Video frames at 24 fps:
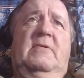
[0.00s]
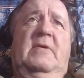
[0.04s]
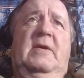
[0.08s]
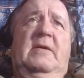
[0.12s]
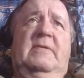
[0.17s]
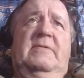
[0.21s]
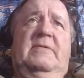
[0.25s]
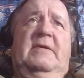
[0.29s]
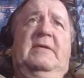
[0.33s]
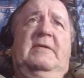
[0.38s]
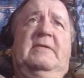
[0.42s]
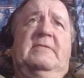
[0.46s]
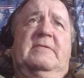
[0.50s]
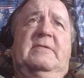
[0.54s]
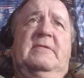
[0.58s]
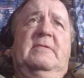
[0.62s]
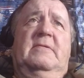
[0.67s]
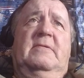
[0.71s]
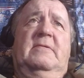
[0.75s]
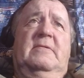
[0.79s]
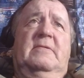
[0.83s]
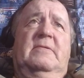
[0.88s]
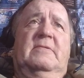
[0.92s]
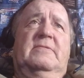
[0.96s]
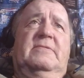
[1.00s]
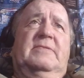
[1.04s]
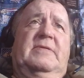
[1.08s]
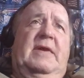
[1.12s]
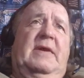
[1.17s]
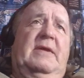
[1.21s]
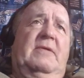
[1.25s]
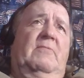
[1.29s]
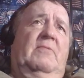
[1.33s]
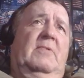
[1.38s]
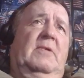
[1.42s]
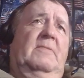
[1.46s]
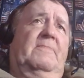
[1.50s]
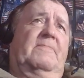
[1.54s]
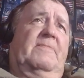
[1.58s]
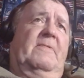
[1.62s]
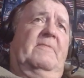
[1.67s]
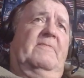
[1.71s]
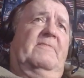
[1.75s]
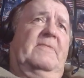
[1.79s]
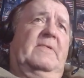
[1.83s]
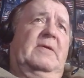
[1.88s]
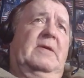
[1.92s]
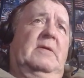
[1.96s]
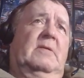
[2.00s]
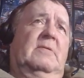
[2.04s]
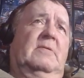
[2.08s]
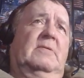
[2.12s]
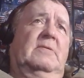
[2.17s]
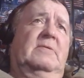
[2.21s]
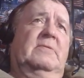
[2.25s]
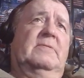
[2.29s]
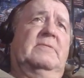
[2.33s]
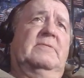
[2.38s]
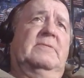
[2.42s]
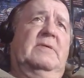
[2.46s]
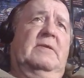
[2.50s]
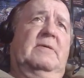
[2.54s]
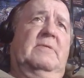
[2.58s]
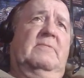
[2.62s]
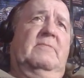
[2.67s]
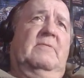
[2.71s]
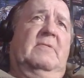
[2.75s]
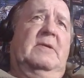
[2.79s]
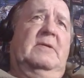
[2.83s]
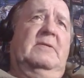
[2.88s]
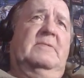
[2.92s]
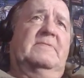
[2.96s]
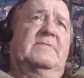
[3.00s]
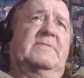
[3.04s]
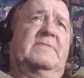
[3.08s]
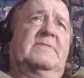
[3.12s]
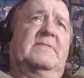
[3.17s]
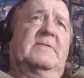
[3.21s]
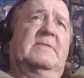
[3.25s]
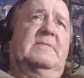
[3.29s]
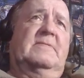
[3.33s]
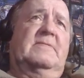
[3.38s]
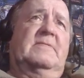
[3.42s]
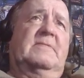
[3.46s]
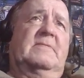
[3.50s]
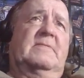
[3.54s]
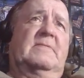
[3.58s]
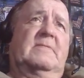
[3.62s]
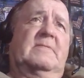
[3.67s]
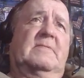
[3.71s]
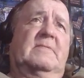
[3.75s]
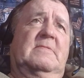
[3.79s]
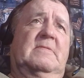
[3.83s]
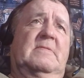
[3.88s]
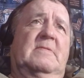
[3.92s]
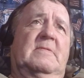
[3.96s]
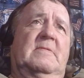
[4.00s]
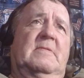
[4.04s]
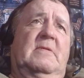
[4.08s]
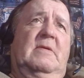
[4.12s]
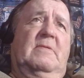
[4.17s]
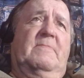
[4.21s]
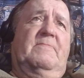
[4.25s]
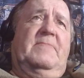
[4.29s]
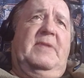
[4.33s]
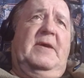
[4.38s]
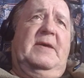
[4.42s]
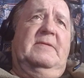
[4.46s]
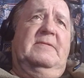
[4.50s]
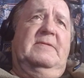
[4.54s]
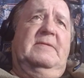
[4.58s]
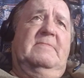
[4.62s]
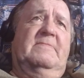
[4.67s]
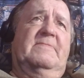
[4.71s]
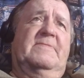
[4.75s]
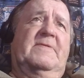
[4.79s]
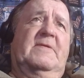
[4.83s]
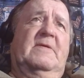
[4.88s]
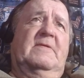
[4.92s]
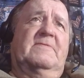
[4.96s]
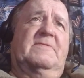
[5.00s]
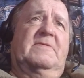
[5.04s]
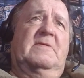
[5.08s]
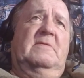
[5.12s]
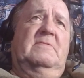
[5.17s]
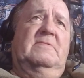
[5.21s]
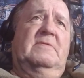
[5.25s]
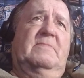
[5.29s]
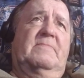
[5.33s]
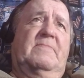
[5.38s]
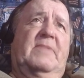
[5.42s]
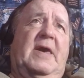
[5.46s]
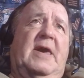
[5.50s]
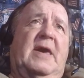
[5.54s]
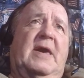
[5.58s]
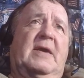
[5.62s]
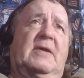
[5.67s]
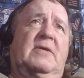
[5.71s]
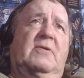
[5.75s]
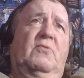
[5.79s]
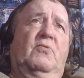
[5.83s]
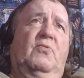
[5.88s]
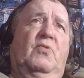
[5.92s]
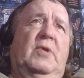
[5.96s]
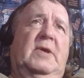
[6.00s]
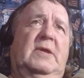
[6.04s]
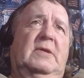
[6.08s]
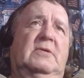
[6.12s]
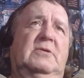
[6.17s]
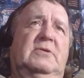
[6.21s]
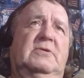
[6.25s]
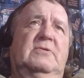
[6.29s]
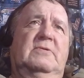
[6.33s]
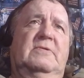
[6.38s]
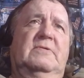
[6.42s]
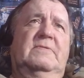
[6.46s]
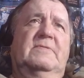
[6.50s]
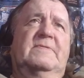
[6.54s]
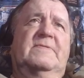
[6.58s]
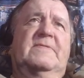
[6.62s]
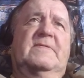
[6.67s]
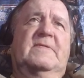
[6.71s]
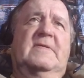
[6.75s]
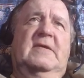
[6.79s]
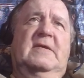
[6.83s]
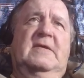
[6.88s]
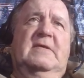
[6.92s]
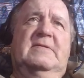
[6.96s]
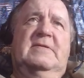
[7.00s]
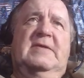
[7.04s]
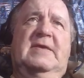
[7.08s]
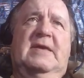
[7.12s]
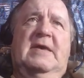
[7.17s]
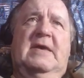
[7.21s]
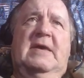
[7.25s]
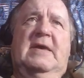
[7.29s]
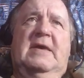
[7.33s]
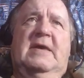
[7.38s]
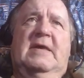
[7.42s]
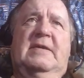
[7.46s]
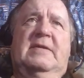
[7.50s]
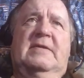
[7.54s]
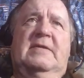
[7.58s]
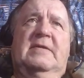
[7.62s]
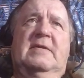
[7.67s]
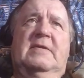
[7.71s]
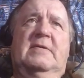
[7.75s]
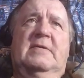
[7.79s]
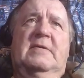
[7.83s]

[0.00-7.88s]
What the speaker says: that they will prevail. The ones that are patting themselves on the back will lose in the end.